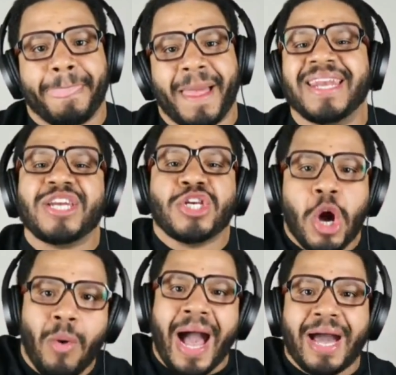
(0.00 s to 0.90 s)
I didn't
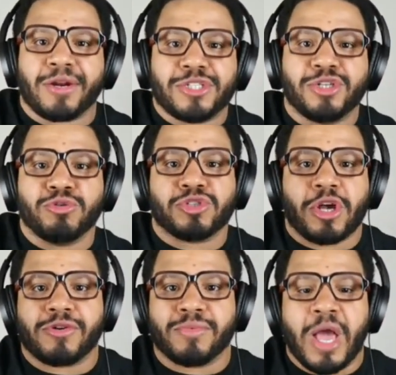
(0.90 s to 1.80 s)
know how to do
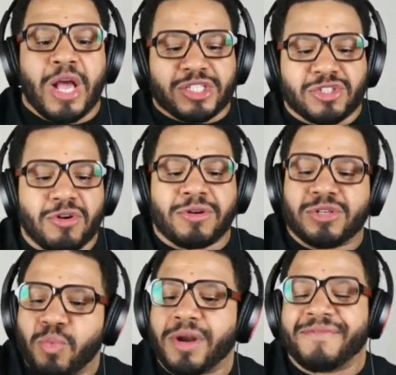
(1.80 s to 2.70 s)
certain
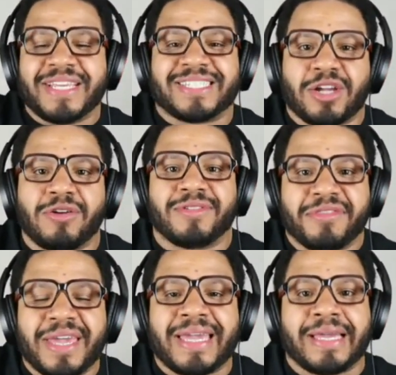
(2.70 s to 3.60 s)
certain one of these certain
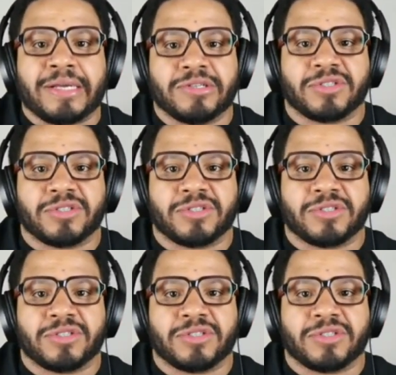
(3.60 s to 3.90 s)
things.